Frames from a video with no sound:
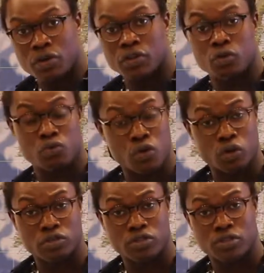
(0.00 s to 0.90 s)
the
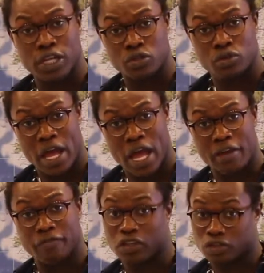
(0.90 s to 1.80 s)
roles that you
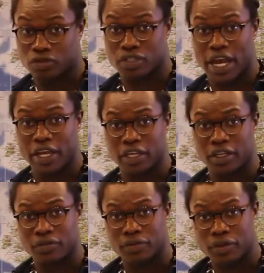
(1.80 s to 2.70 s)
have in society.
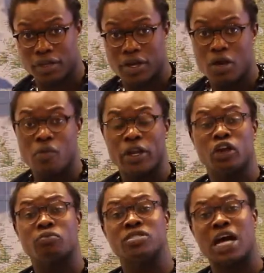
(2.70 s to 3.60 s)
When it
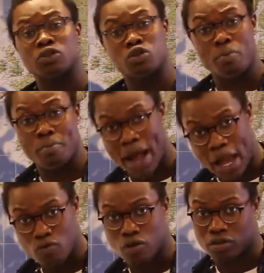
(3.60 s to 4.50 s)
comes down to my
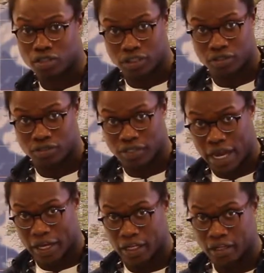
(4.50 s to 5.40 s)
roles in
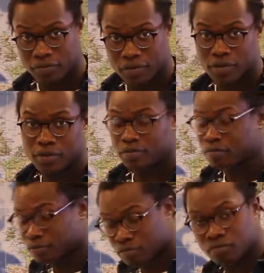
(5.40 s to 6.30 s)
society,
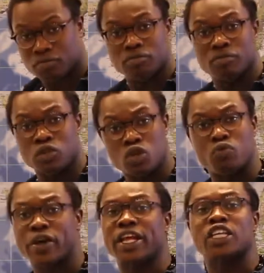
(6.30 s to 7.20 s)
you're
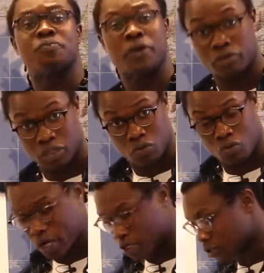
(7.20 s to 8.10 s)
already experiencing
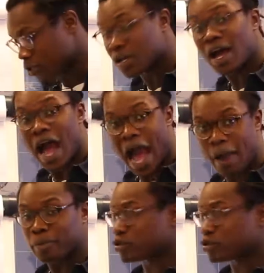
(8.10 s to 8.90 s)
one. I'm a